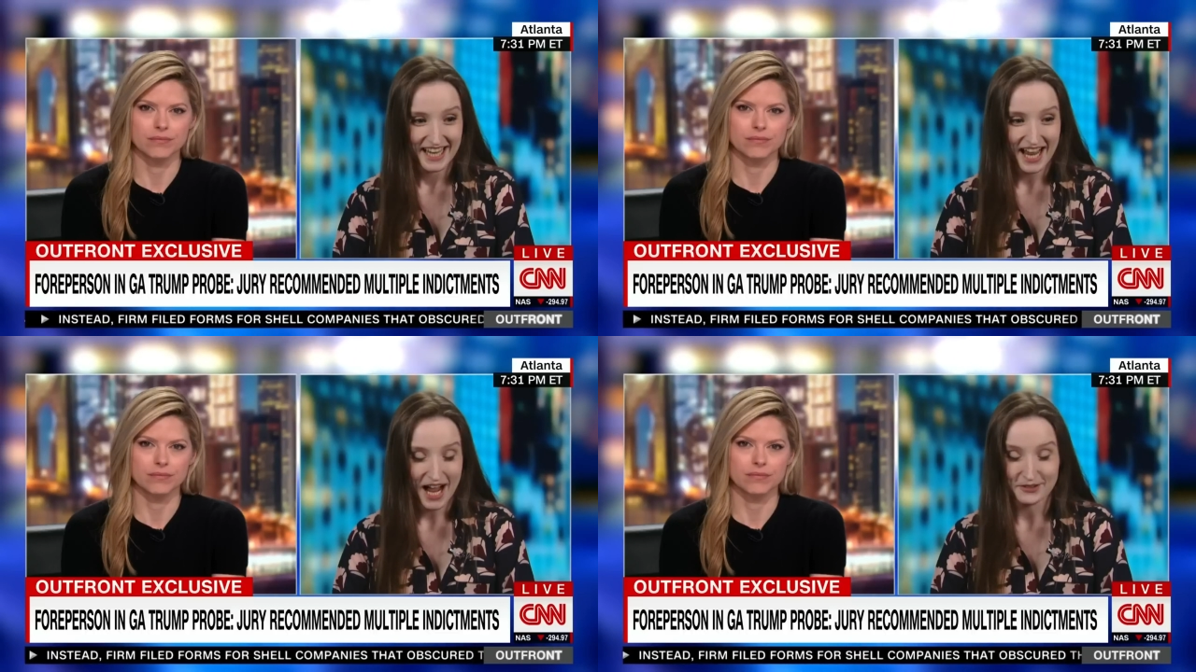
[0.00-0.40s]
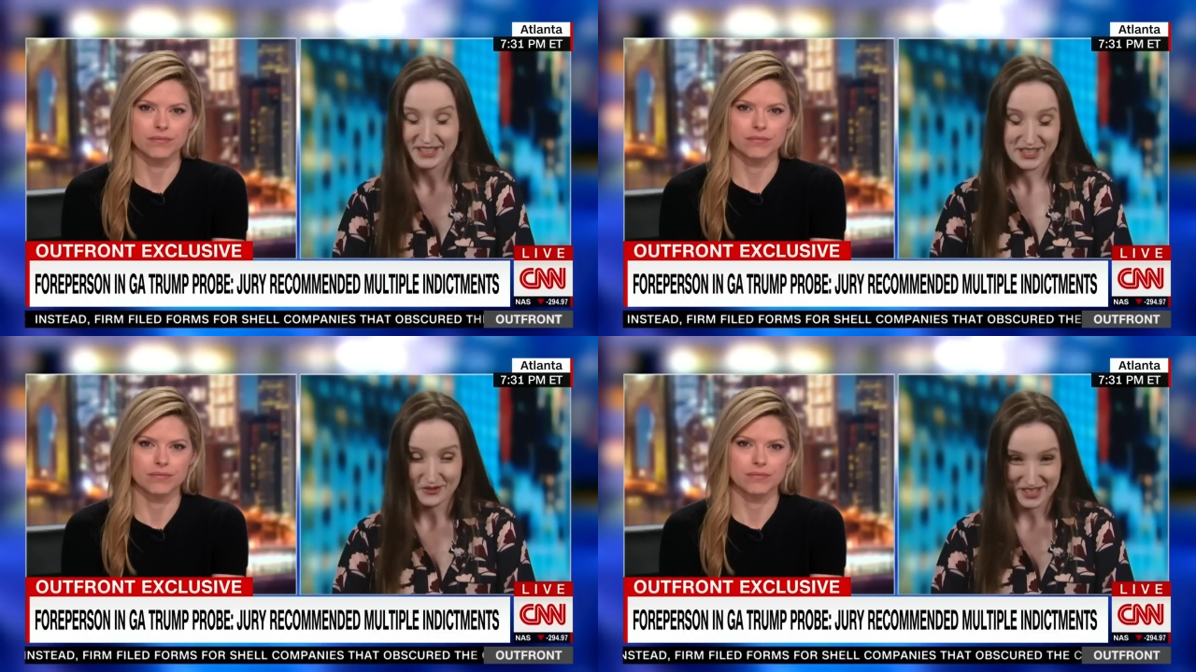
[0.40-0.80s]
Speaker 1: I
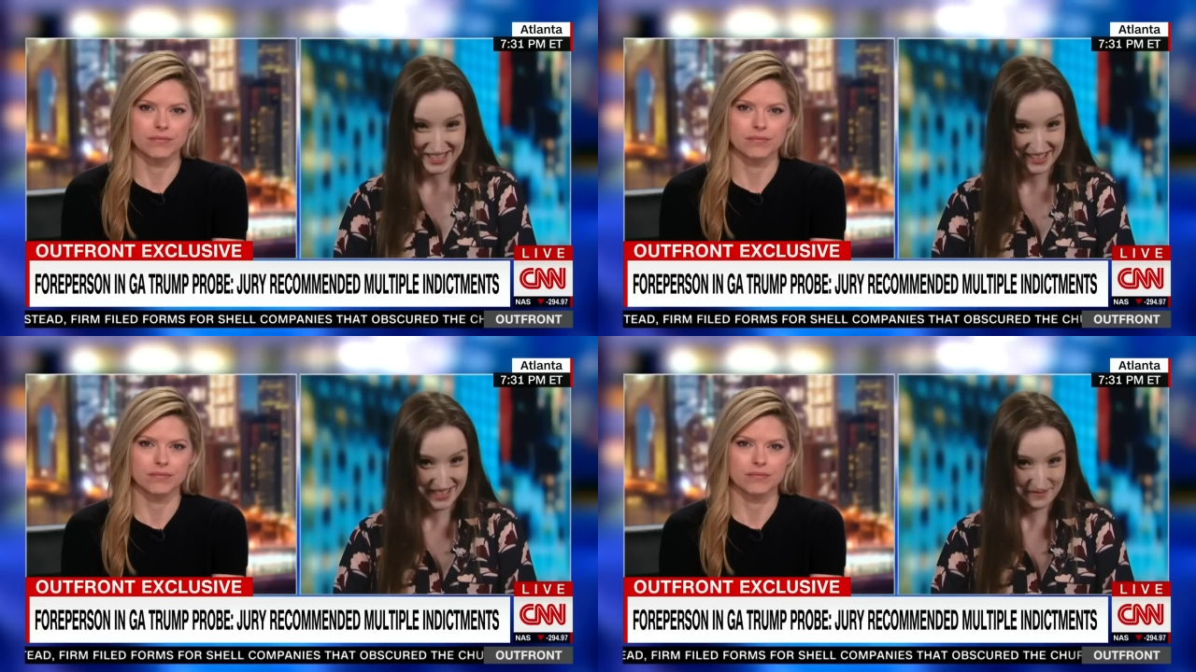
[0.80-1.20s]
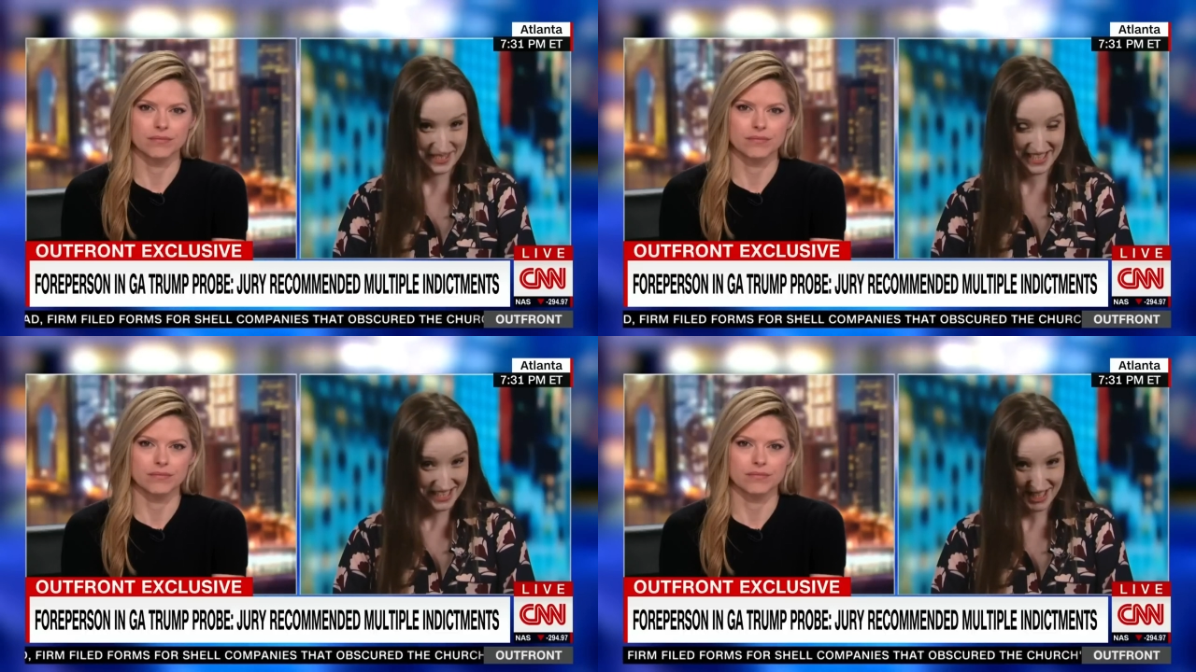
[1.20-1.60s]
really don't want to share something
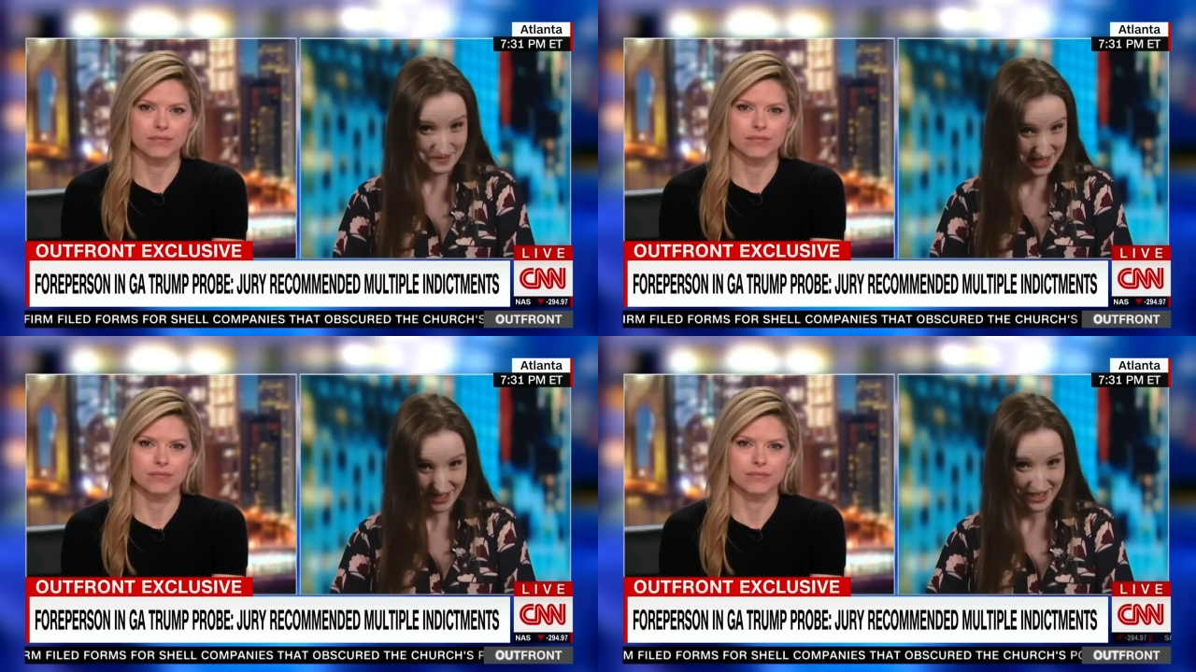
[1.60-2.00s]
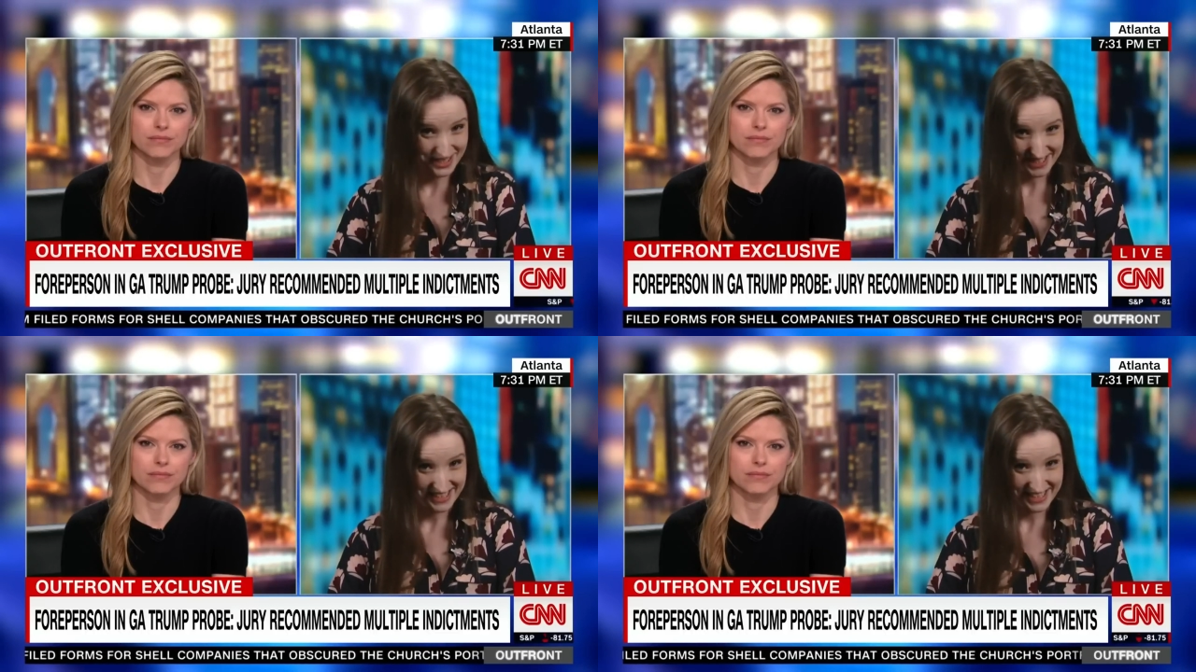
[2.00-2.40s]
that the judge made a
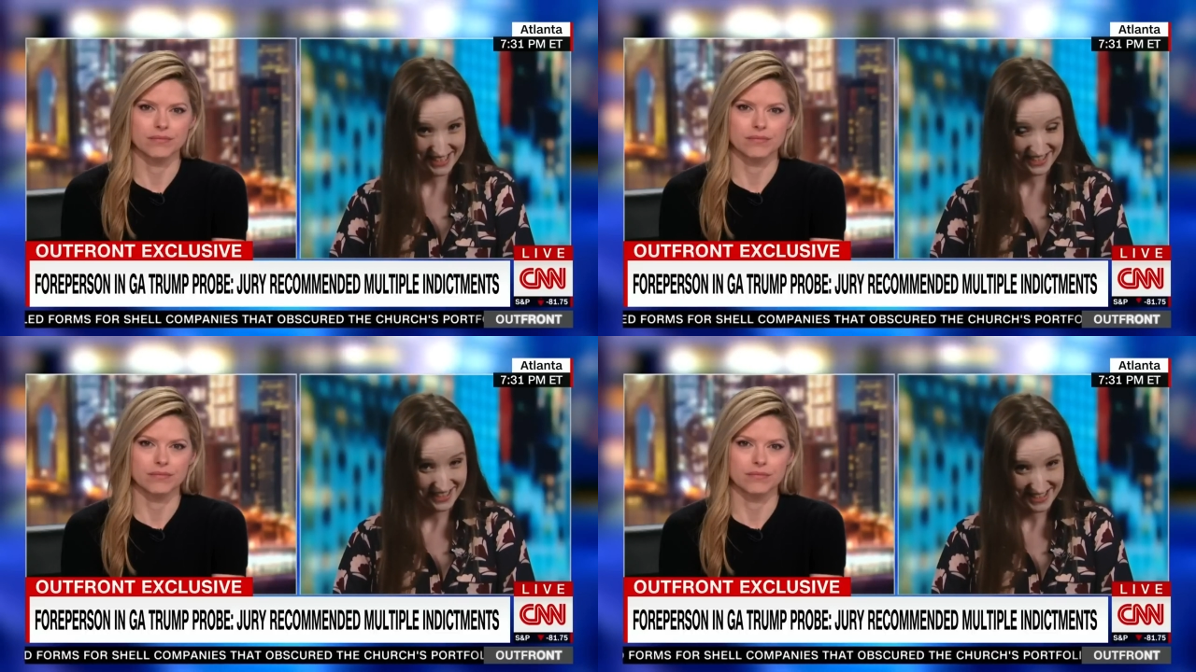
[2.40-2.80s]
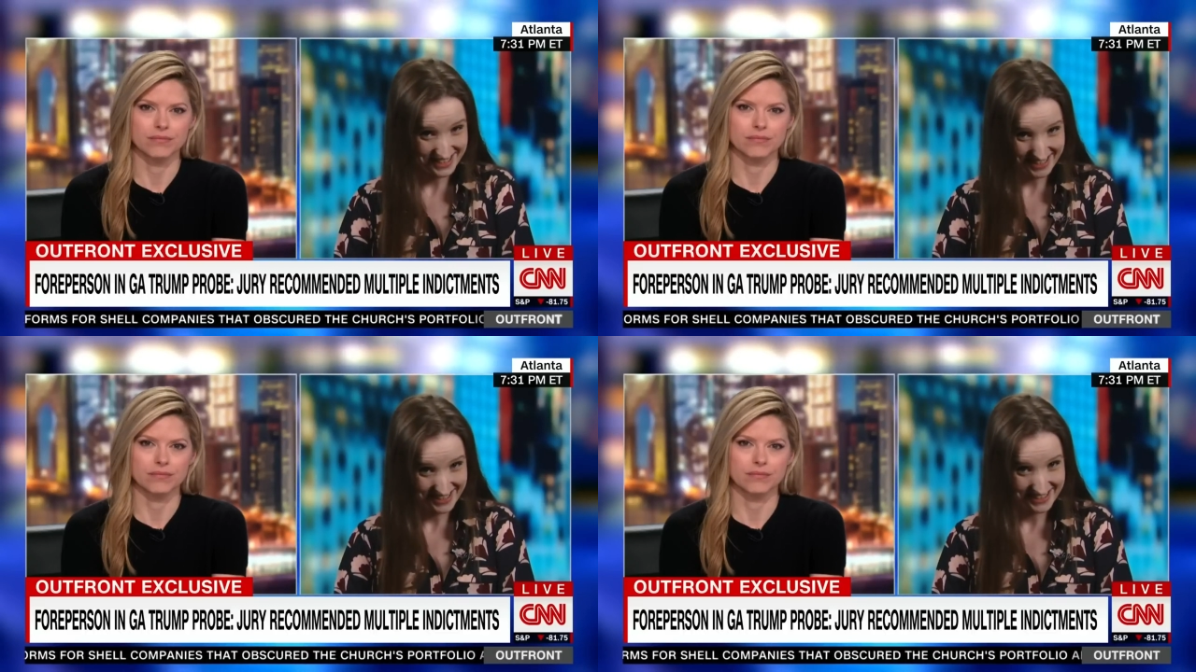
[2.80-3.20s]
conscious decision not to
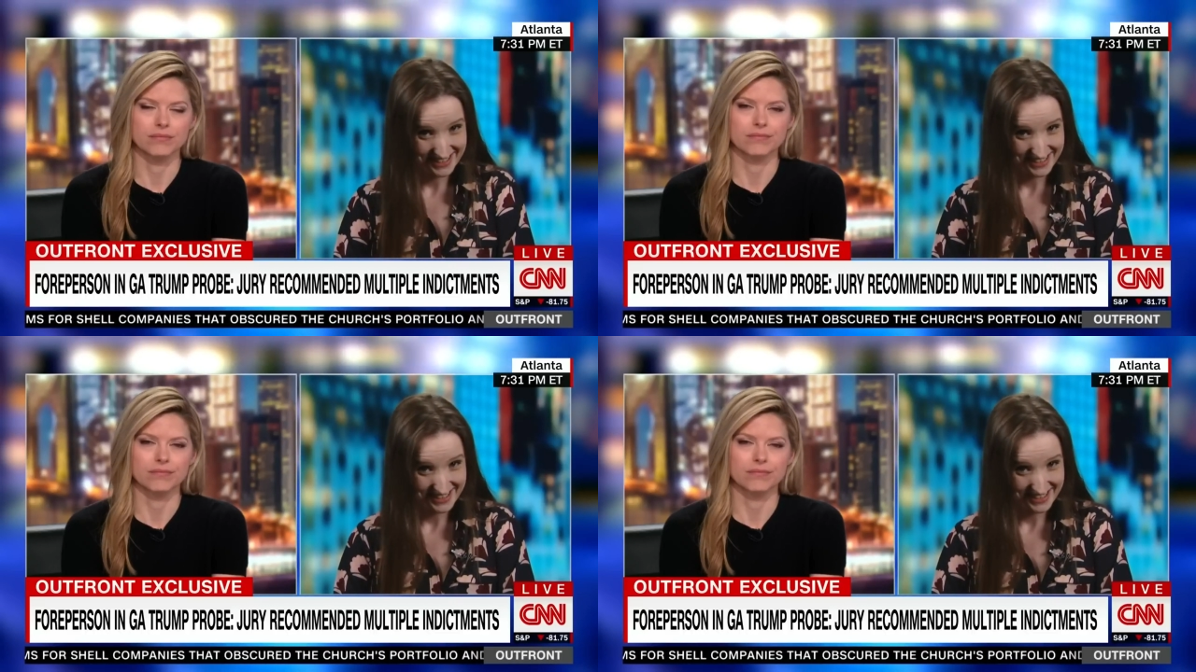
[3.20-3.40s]
share.